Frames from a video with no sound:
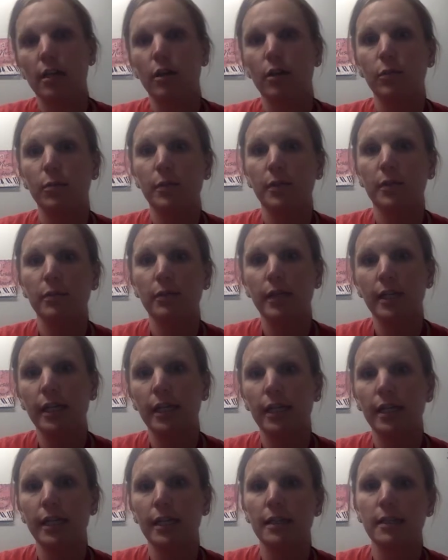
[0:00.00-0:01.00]
Open the
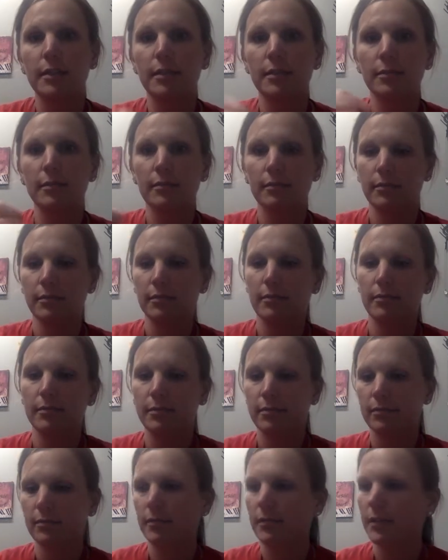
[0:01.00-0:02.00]
reeds,
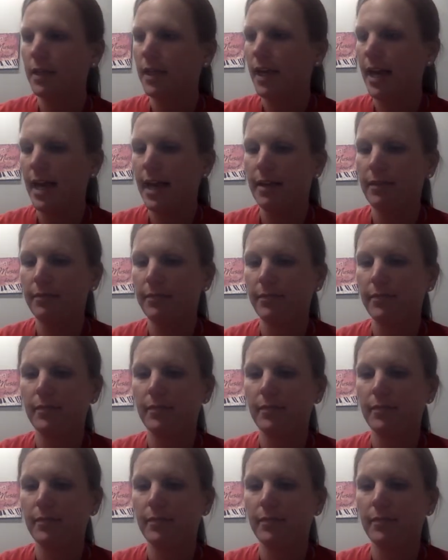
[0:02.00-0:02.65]
okay?